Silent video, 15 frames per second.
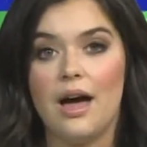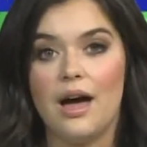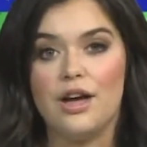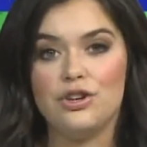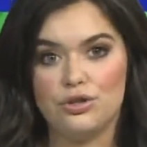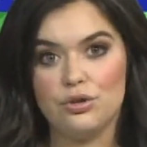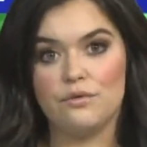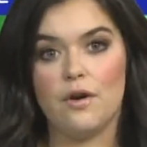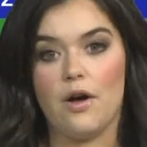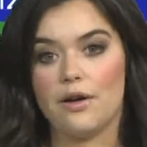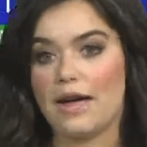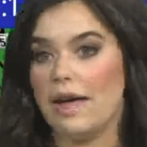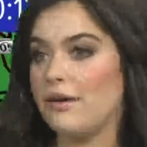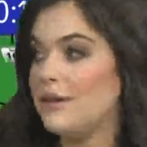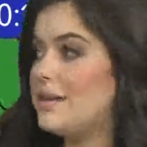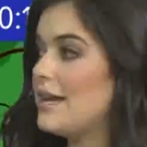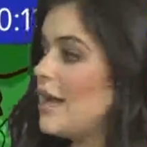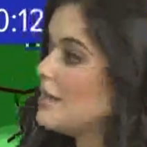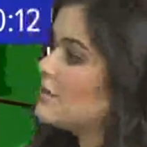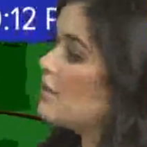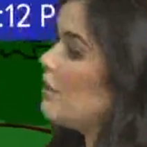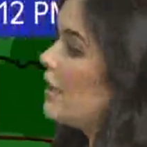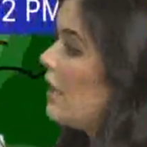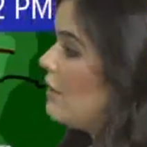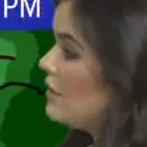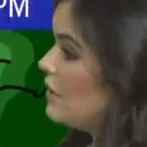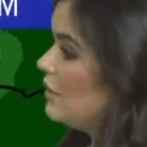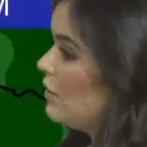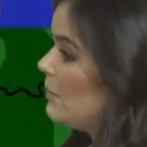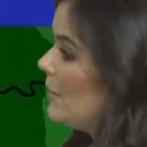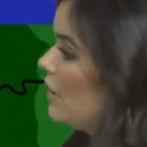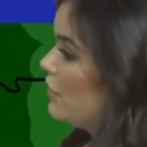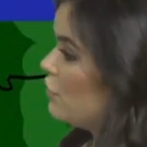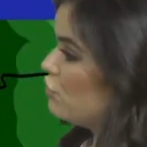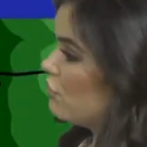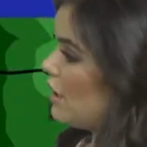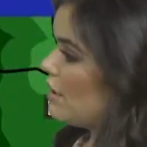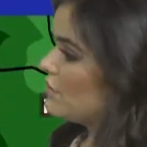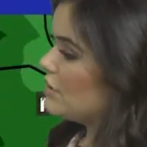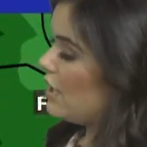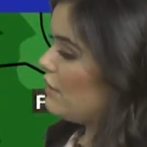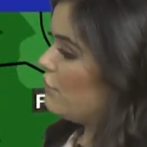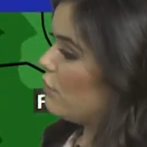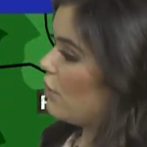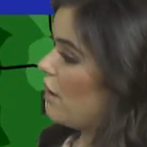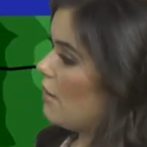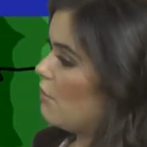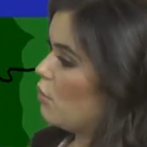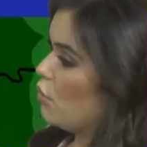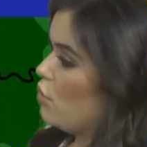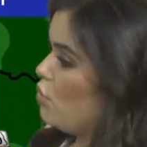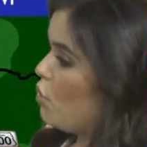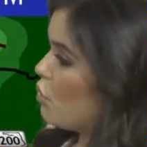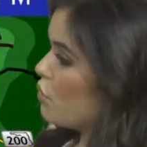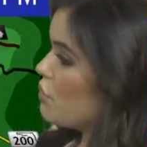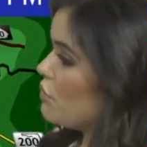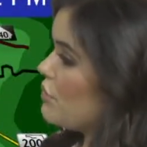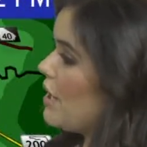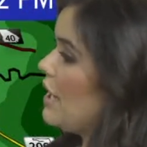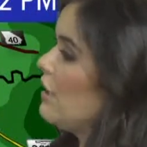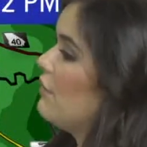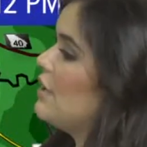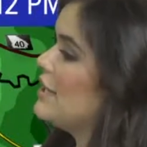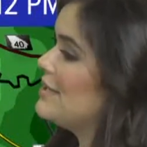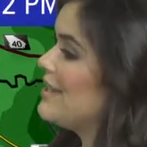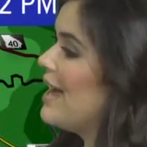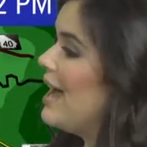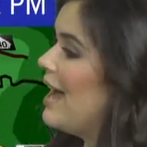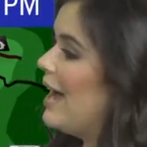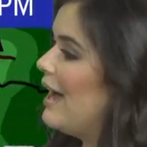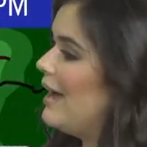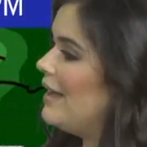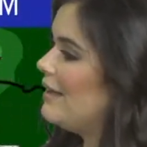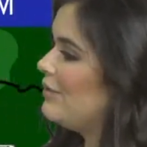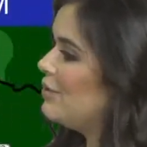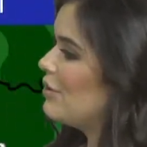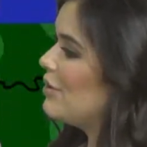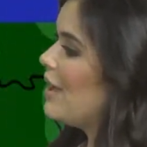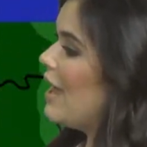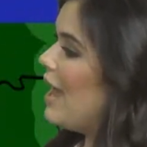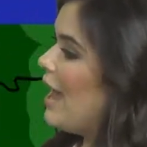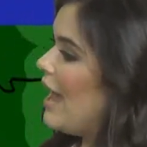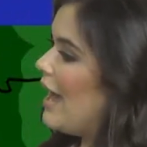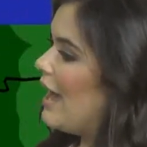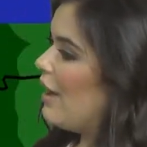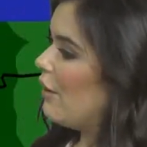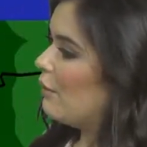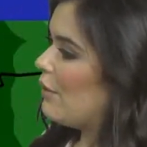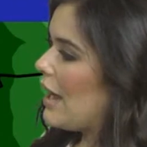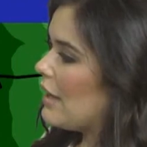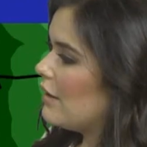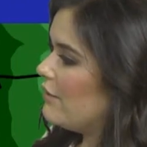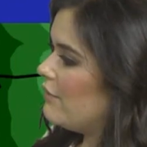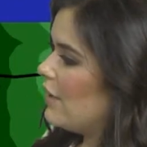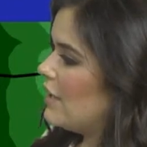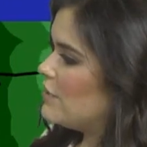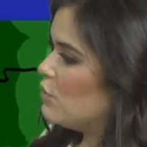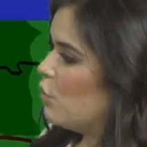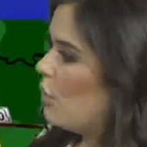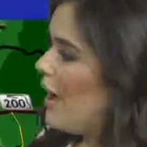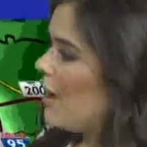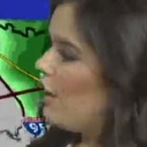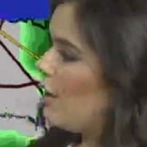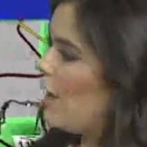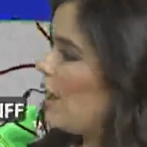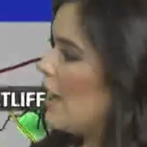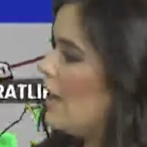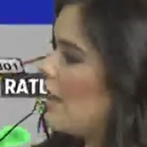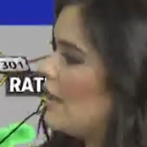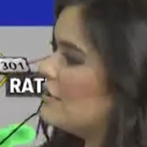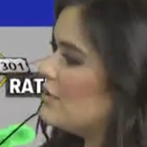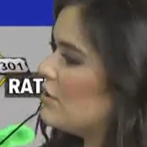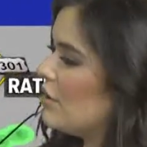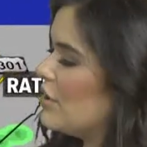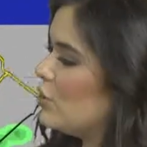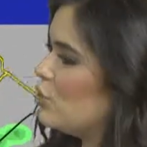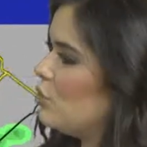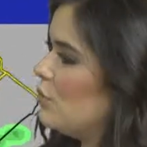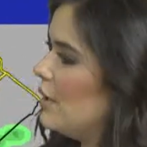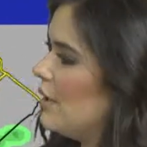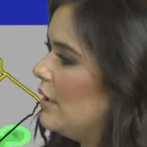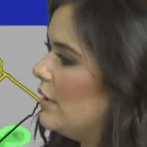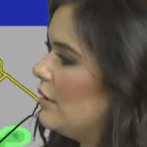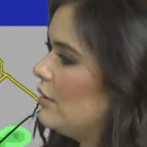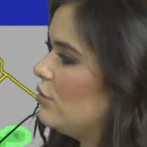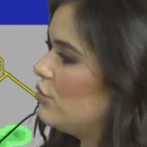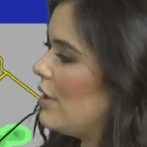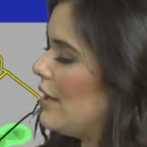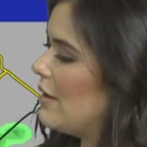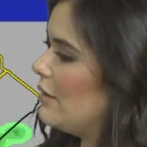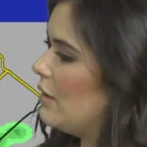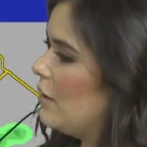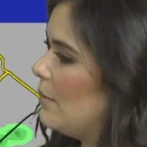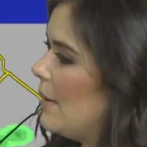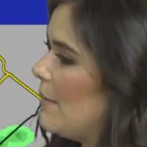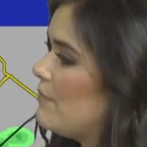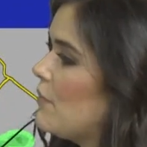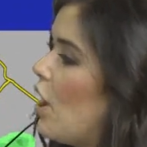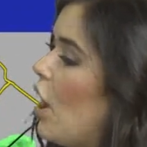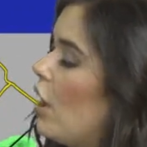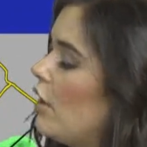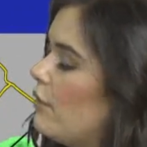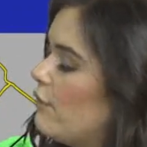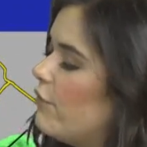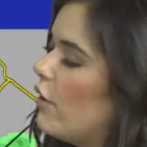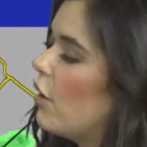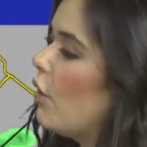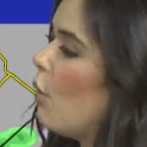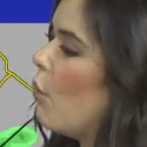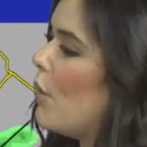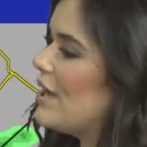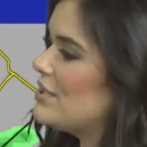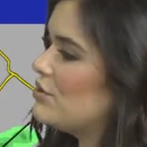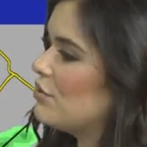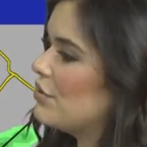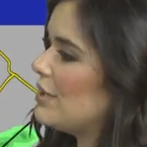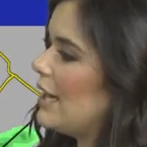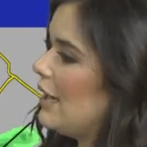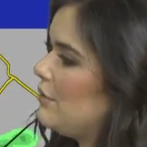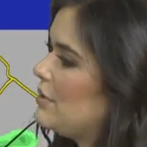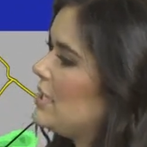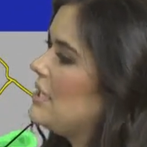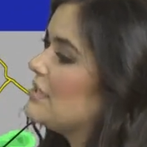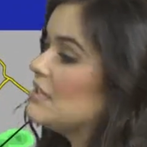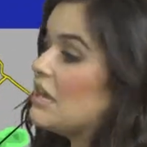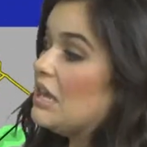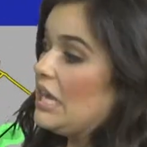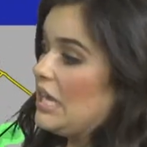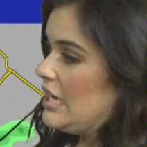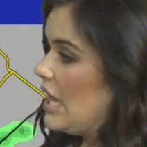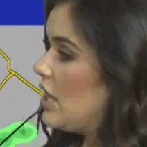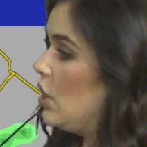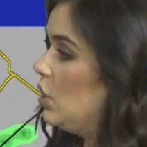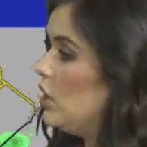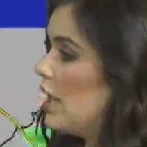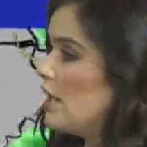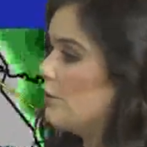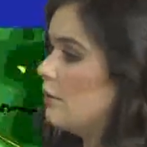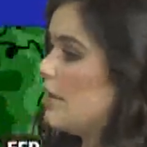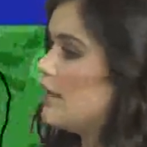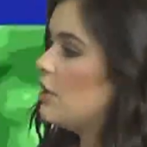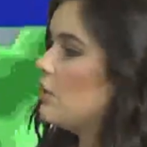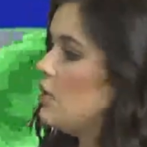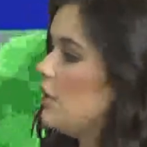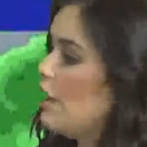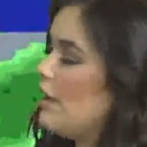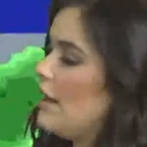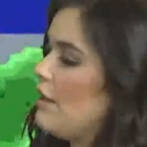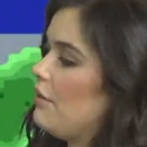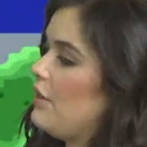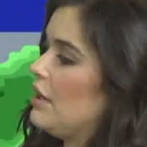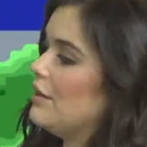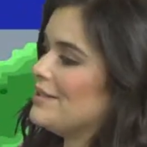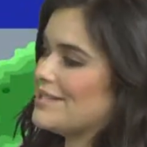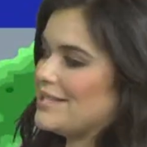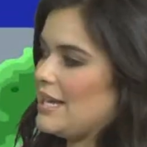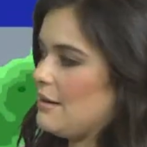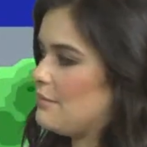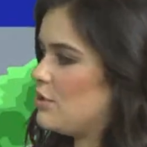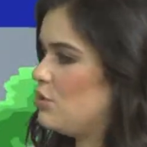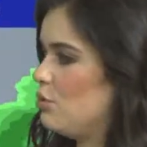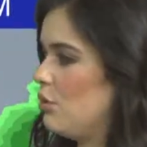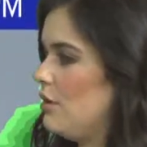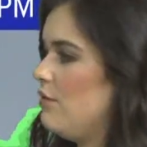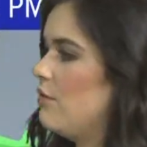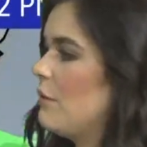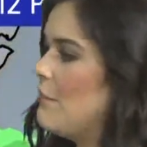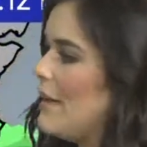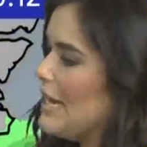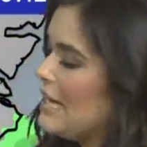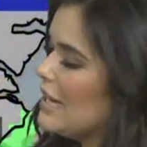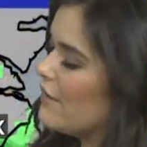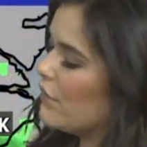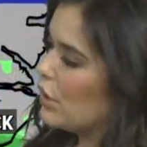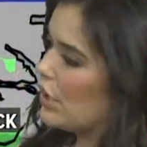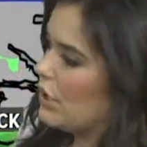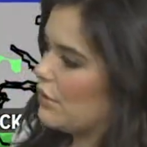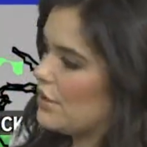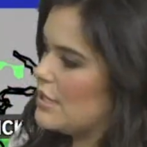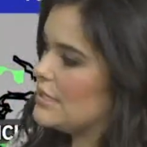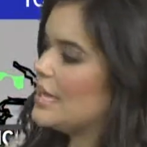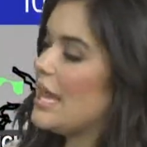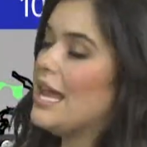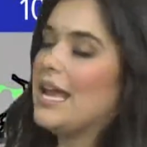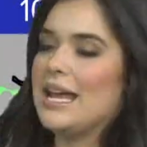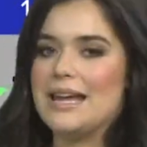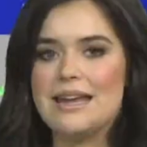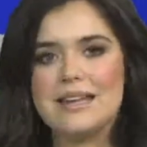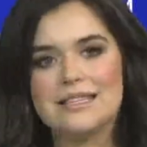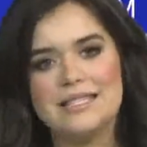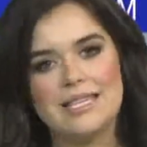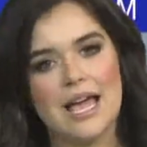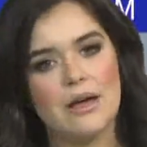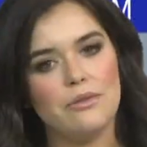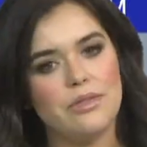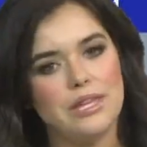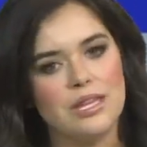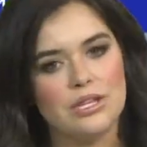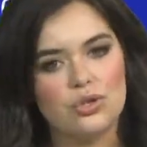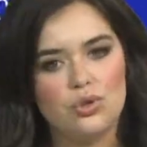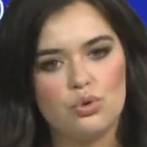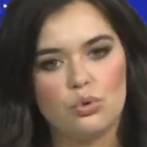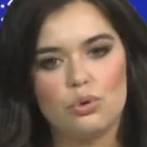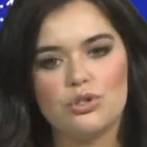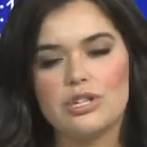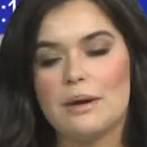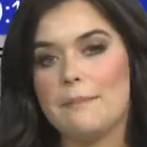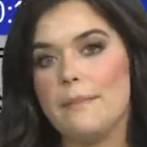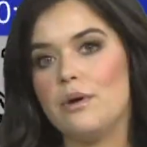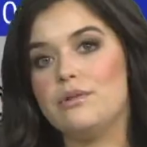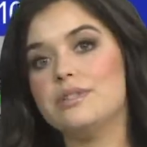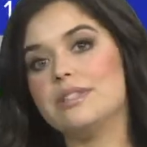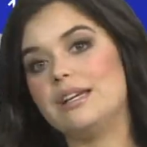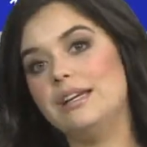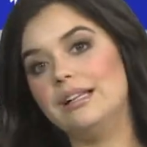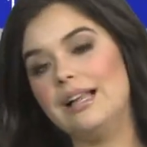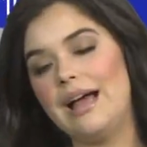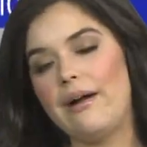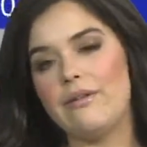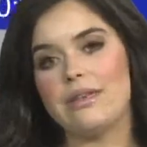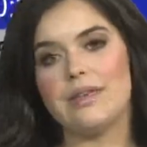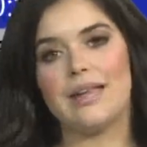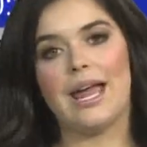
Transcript: uh, Duval County. Nassau County, a little bit on the drier side for our more northern areas. Uh, Hilliard, uh, Ratcliffe as well, uh, starting to uh, dry out a little bit. All right, far western counties, not a whole lot of rain going on out there, and same story for many of our areas in southeast Georgia. Mostly cloudy,